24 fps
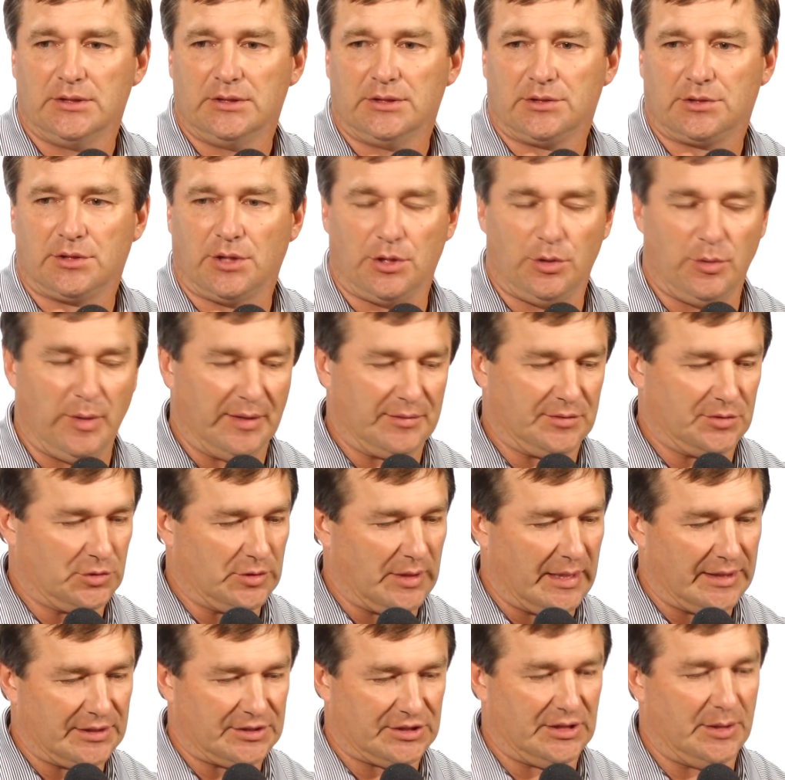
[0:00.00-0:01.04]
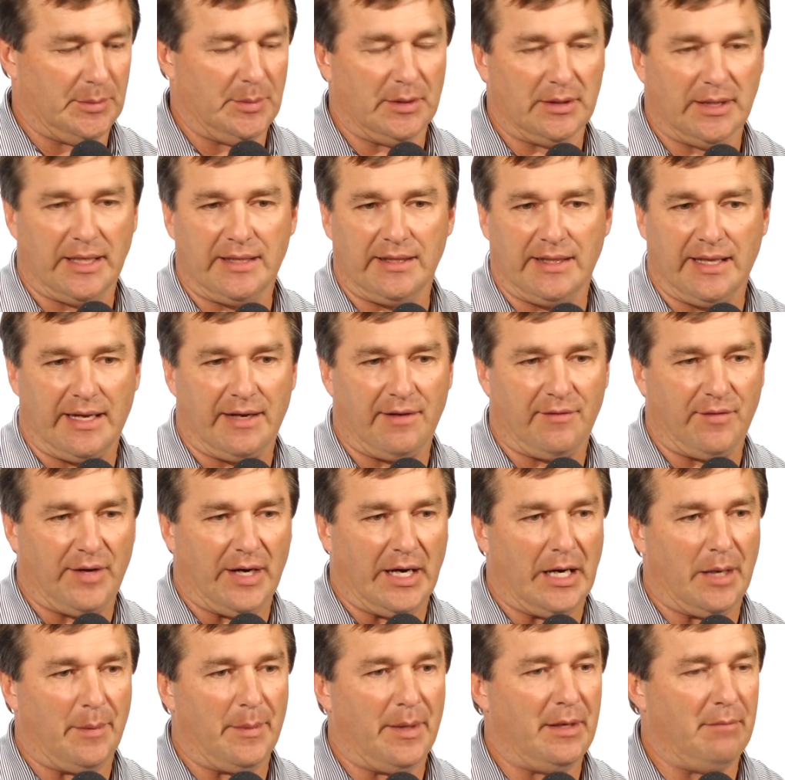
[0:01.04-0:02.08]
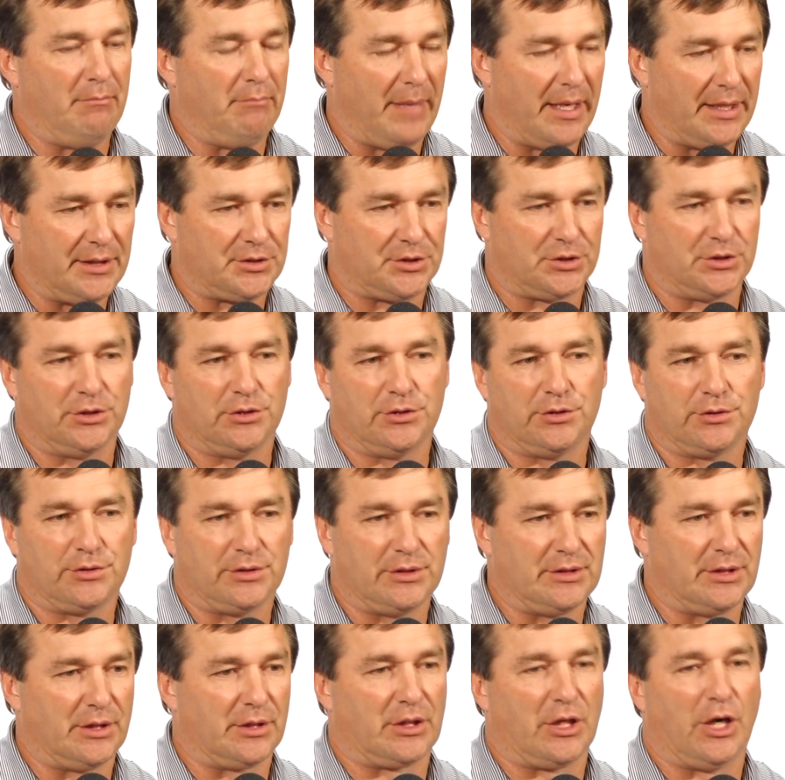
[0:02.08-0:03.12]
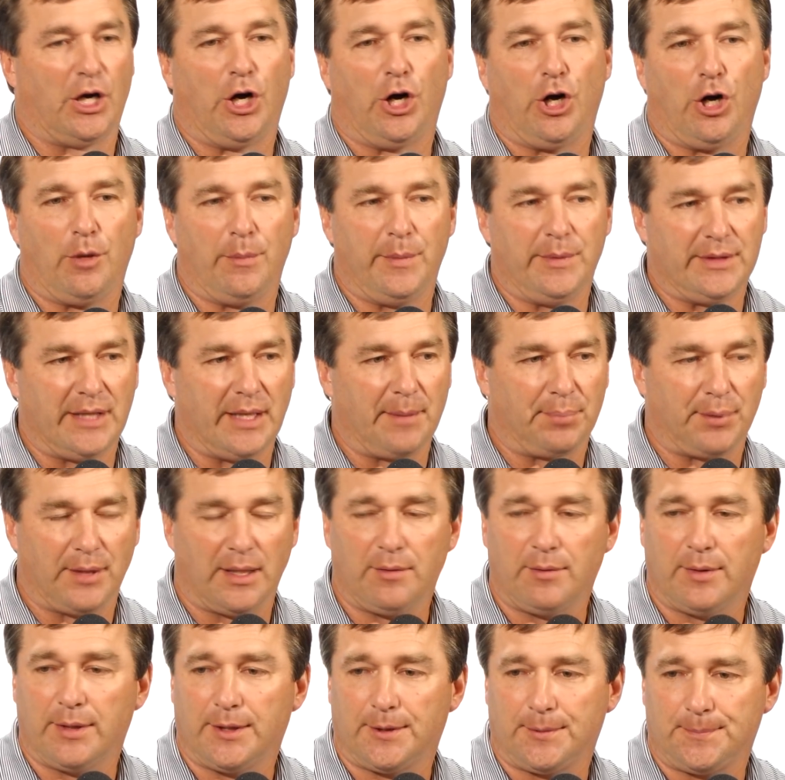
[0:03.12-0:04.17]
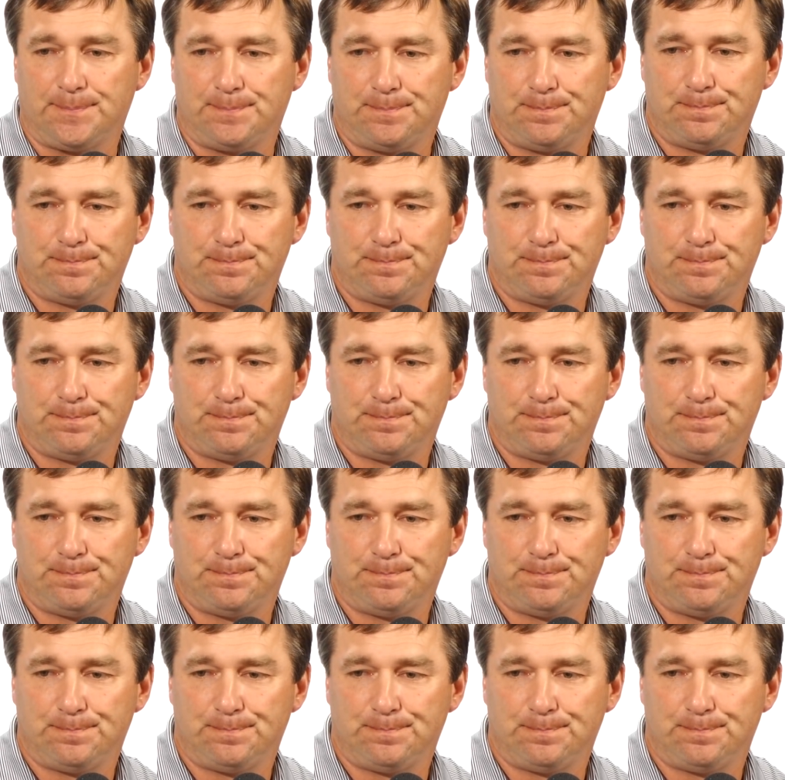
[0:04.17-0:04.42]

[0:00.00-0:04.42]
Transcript: So you have to try to simulate that environment and make sure that they're calm and they play well.